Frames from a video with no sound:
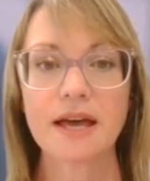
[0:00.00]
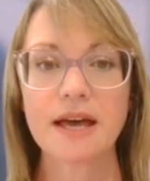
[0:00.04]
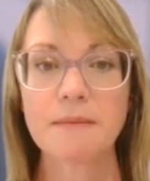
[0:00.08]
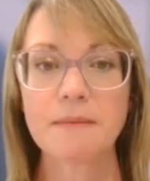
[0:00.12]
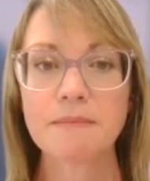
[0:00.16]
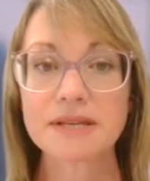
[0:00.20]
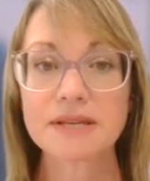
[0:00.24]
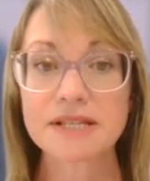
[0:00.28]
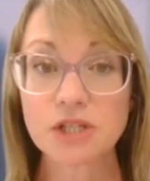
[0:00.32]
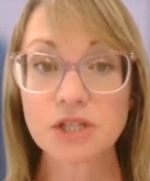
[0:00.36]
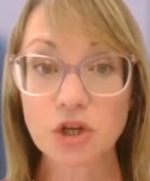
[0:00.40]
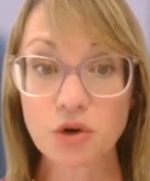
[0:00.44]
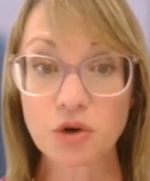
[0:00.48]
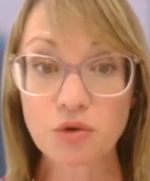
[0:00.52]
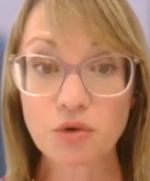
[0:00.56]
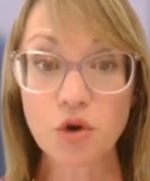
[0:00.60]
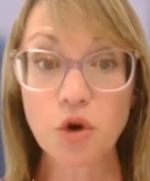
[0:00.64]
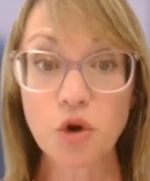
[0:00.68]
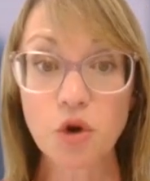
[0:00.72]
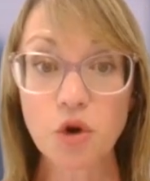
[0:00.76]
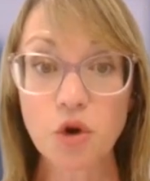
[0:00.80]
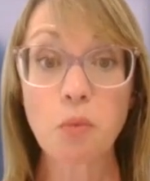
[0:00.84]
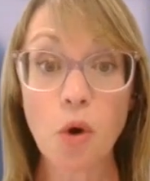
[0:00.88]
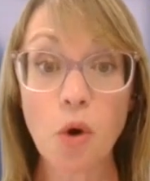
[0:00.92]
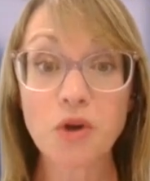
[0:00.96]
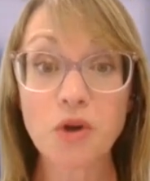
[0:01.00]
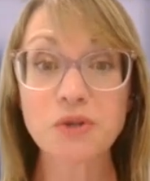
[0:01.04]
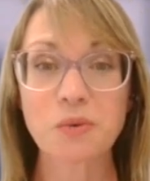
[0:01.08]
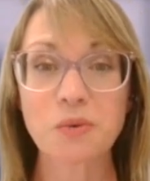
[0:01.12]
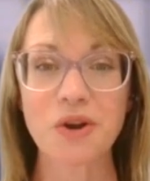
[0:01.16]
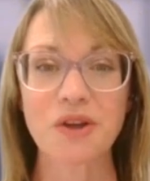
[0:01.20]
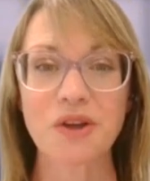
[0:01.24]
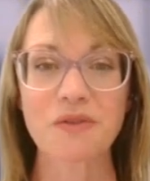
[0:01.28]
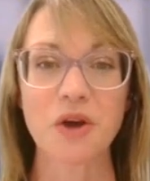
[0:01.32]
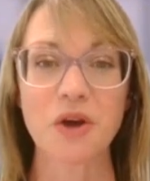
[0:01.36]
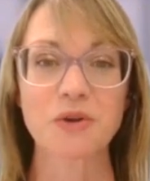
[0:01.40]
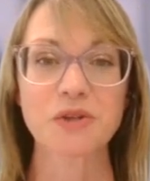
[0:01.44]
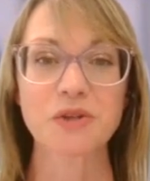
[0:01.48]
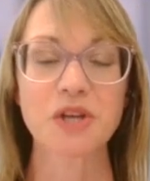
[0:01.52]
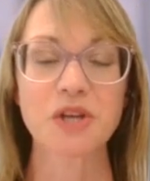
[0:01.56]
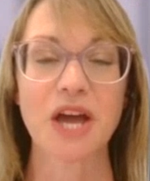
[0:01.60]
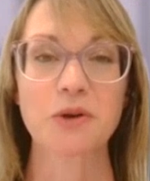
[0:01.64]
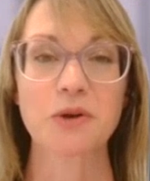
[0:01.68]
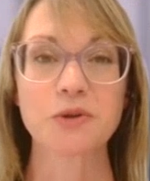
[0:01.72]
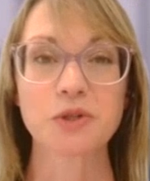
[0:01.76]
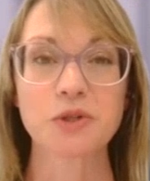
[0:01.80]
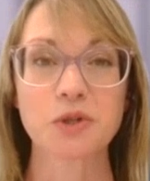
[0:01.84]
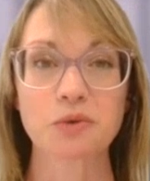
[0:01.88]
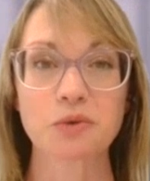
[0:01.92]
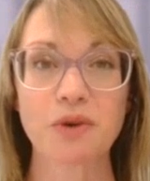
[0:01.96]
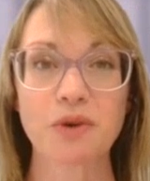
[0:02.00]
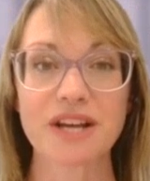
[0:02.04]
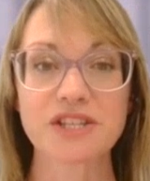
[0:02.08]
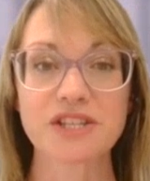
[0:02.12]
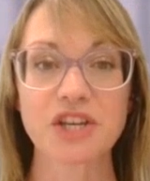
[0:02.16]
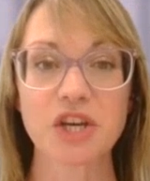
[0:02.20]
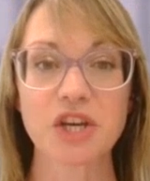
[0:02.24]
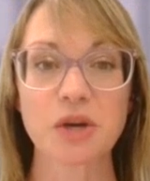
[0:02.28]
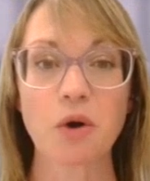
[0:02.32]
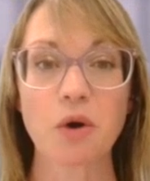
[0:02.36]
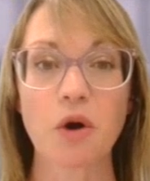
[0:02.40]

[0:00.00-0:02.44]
Mr. Groom was one of those coastal rescue